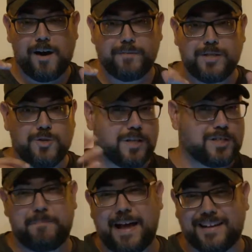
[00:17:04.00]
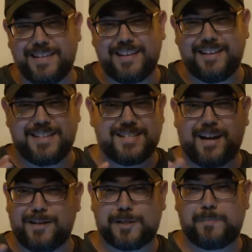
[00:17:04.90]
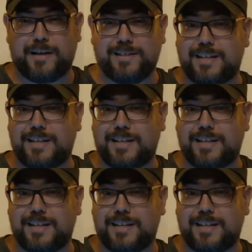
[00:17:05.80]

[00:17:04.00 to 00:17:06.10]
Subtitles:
Did you expect it? Is it unexpected?